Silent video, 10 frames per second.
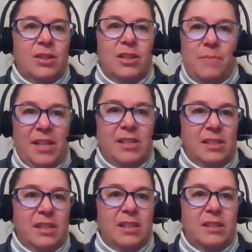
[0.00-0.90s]

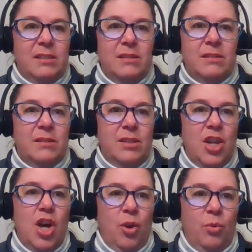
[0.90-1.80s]
Domestic?
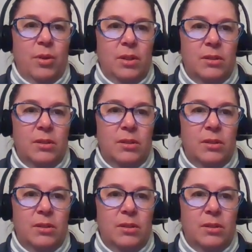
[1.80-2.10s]
No.